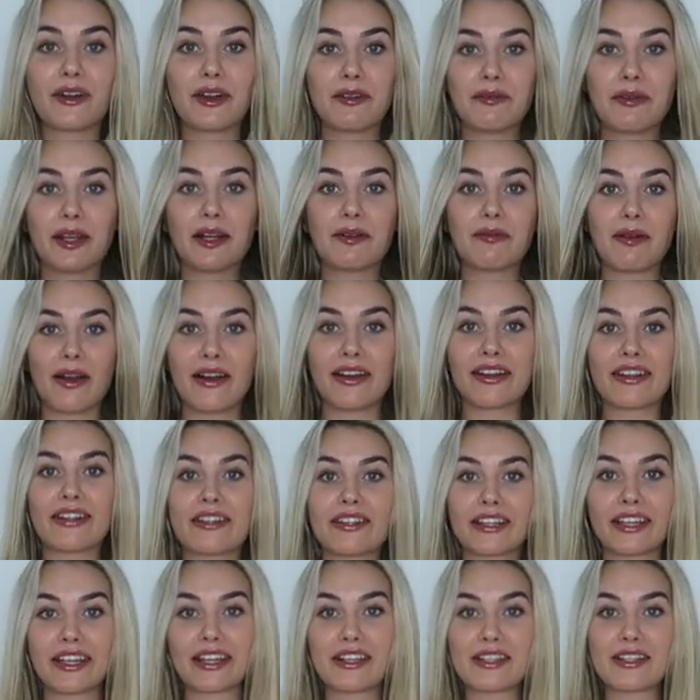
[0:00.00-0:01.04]
what I mean about it
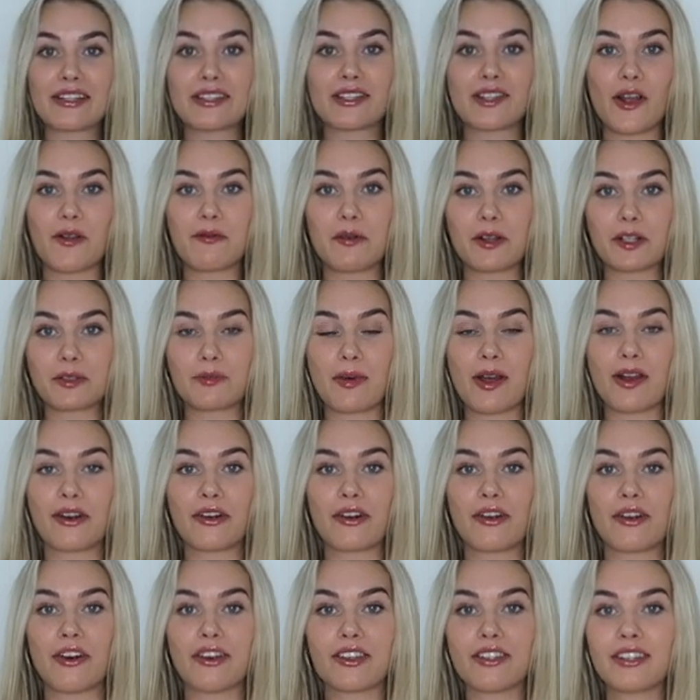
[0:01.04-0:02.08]
looking so much better
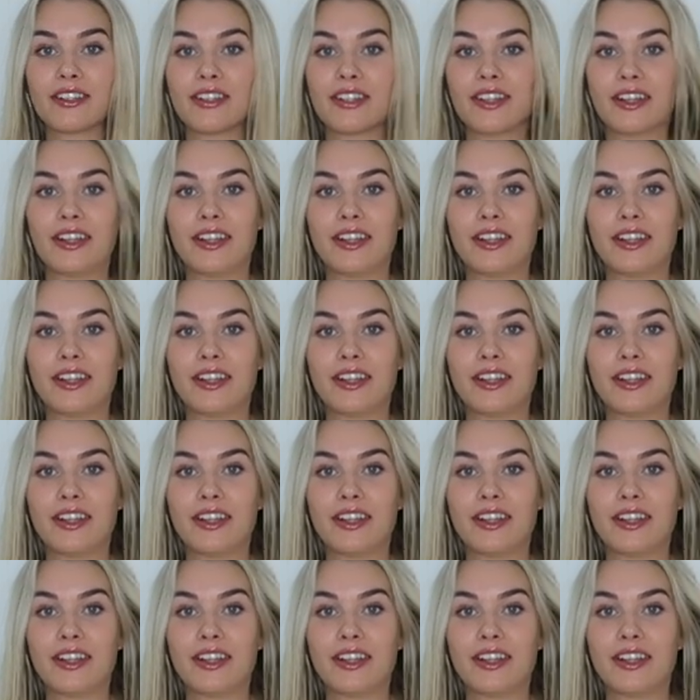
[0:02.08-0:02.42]
on?